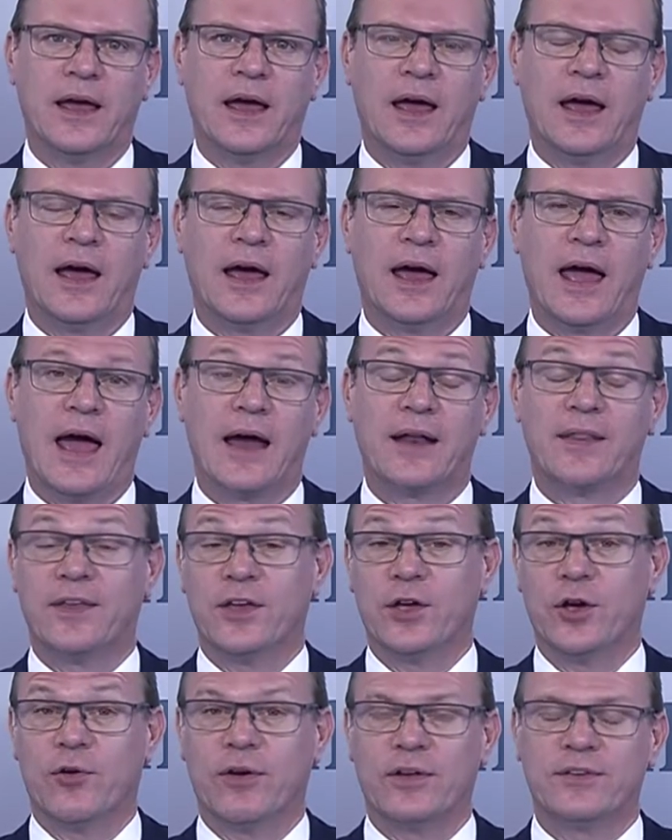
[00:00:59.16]
out of the
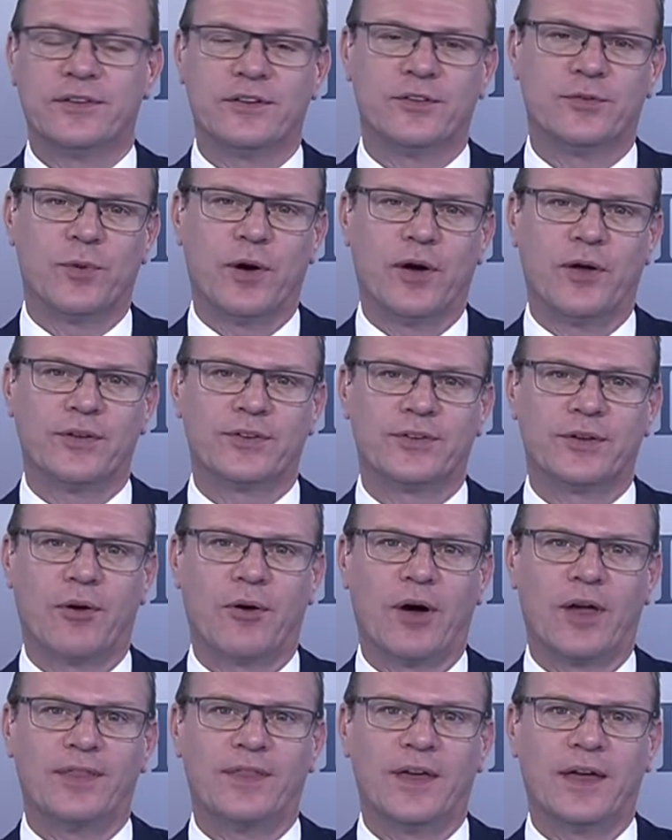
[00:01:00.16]
US as well. So I
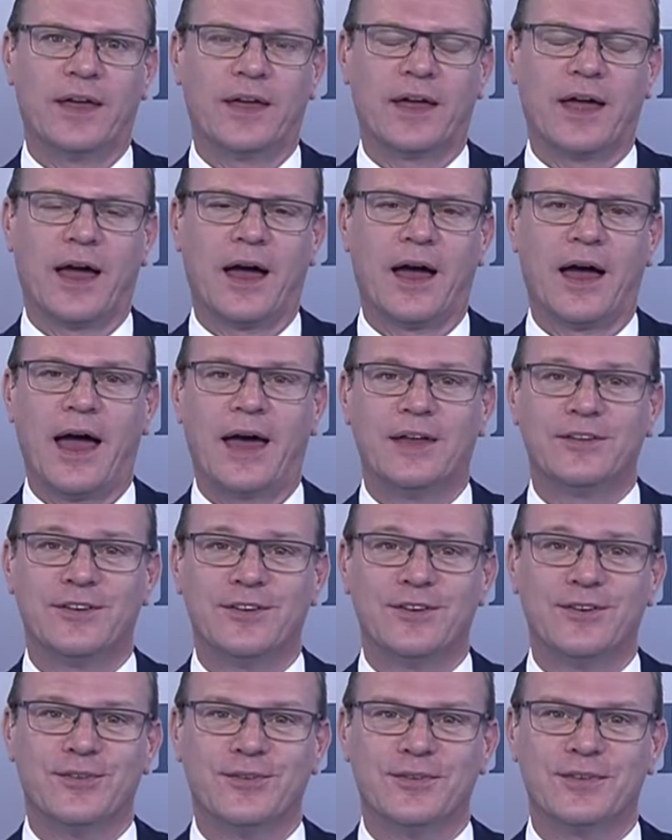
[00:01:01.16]
think, as you
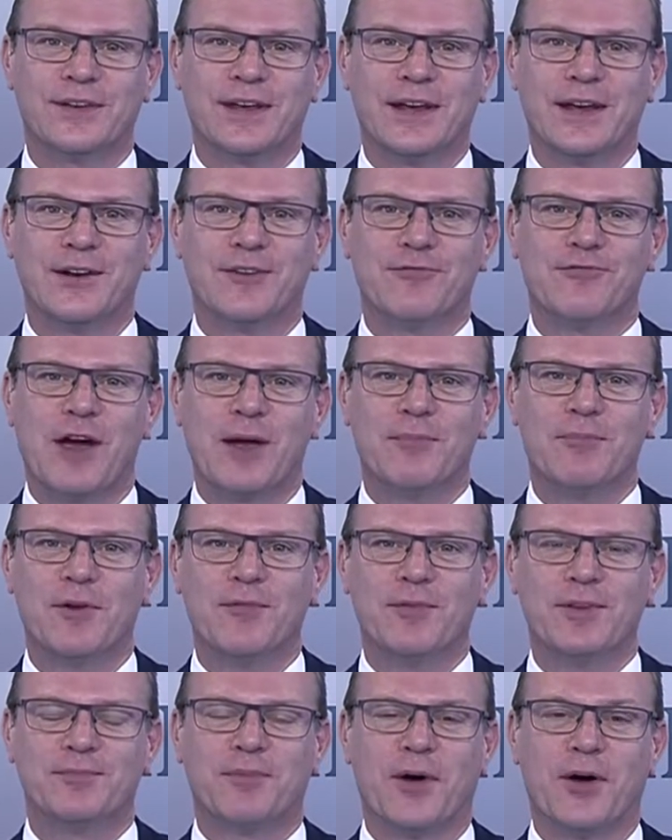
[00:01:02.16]
see in rate movements,
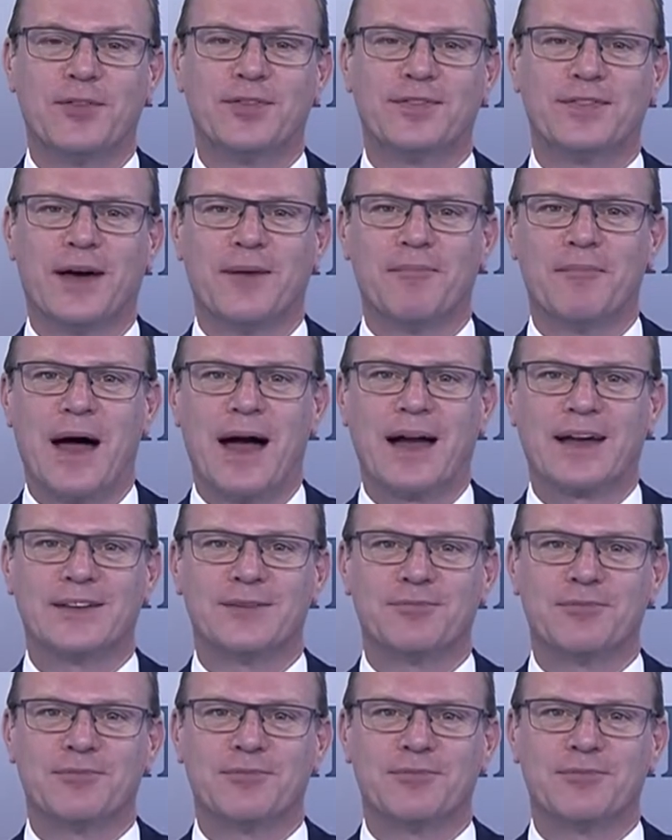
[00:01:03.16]
both markets pretty